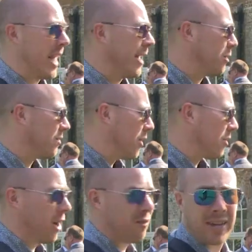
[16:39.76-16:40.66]
now just
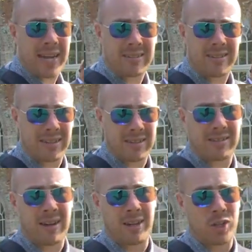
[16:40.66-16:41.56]
photographing guests in the
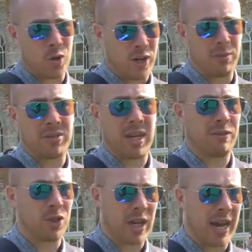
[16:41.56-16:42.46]
sun, enjoying
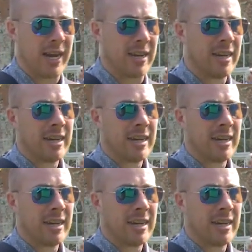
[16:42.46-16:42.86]
themselves, chatting.